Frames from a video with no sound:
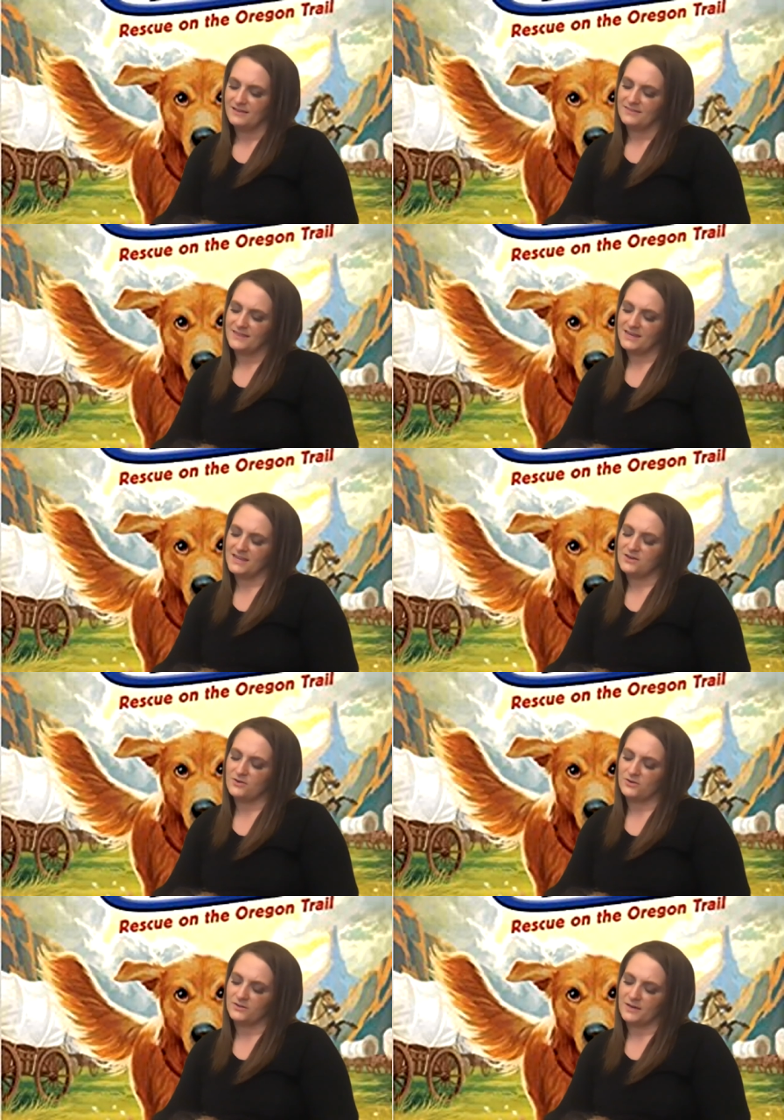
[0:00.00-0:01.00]
Then he
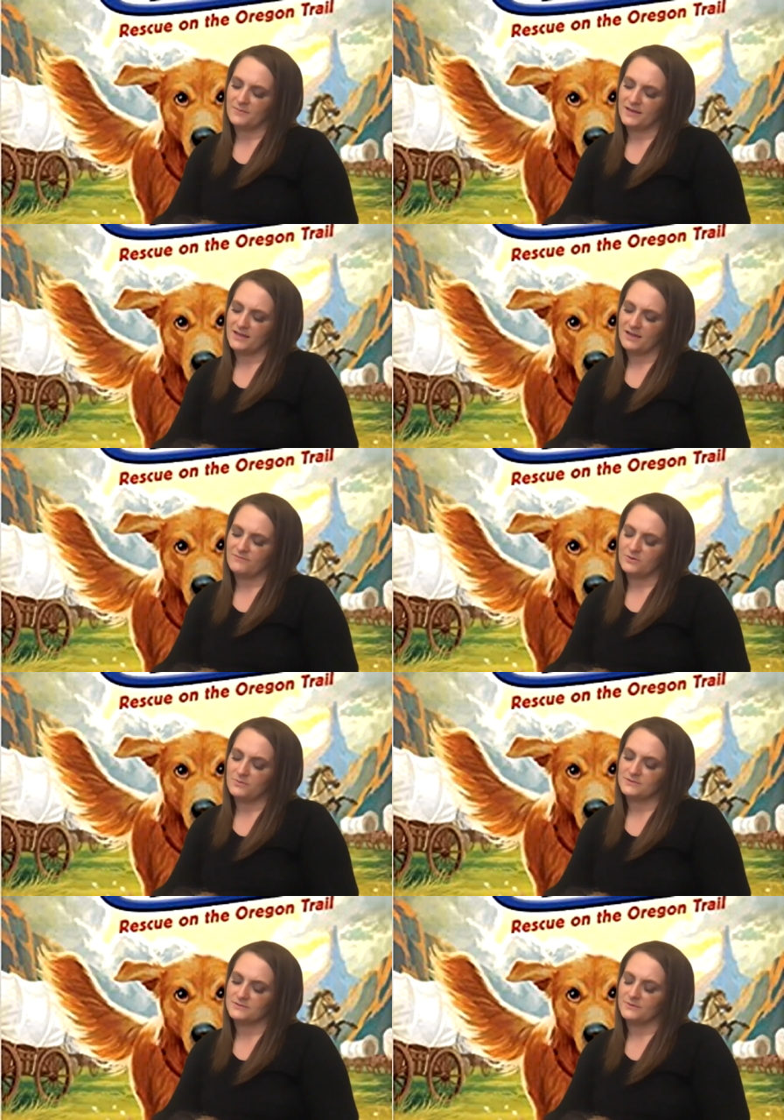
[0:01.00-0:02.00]
curled up and gave the
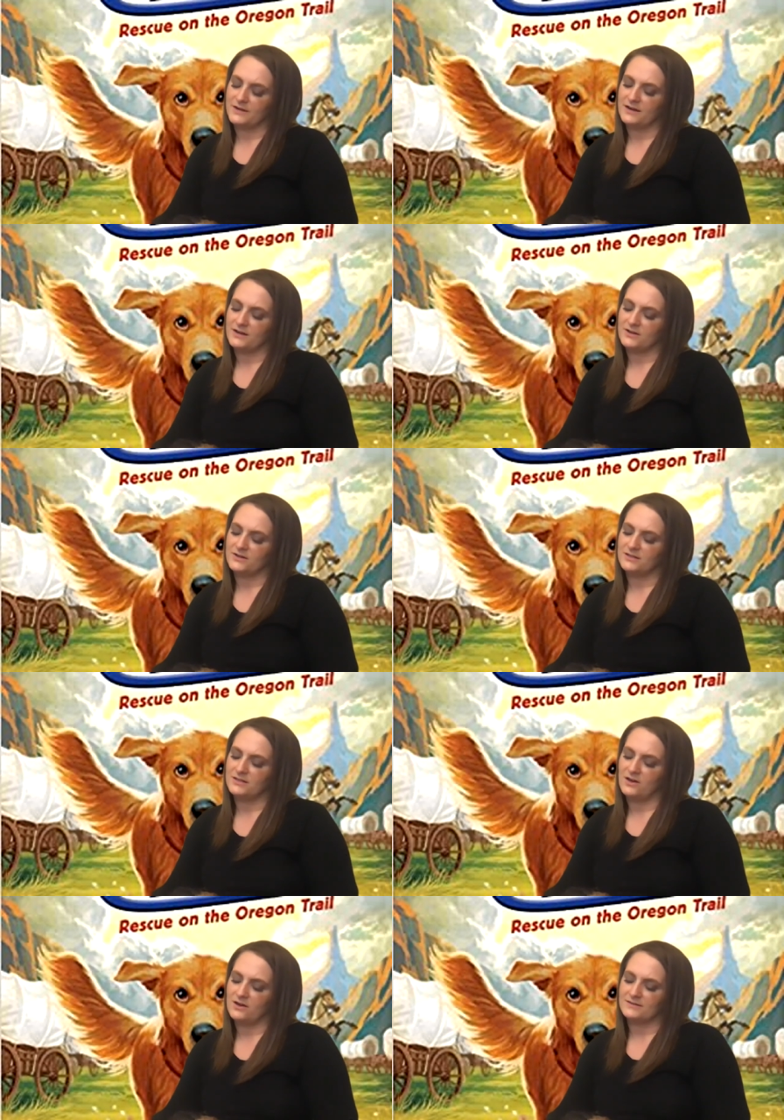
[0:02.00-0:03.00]
quilt square a good
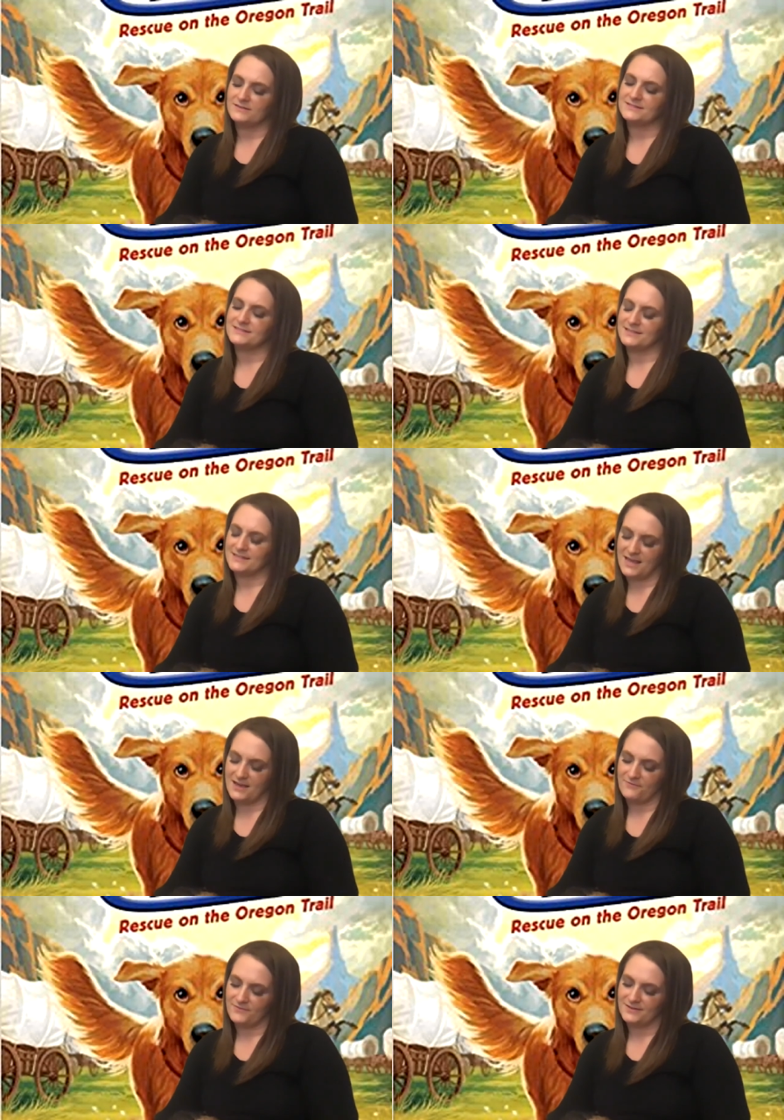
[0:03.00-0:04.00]
long sniff.